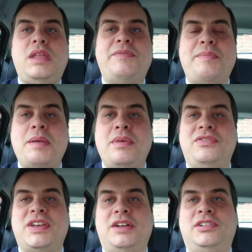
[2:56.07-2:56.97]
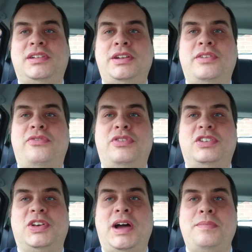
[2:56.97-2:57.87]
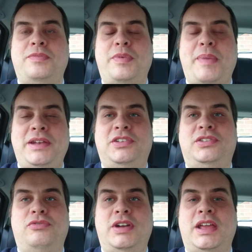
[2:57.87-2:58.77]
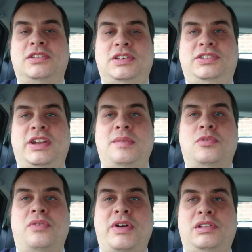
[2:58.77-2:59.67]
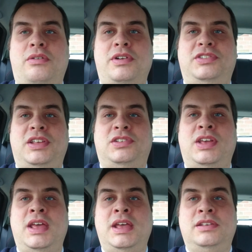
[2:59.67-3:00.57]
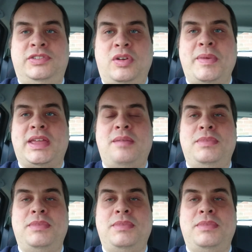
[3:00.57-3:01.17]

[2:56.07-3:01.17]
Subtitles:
then they moved down to London for a time, but the band doesn't really exist anymore, though Lawrence is still making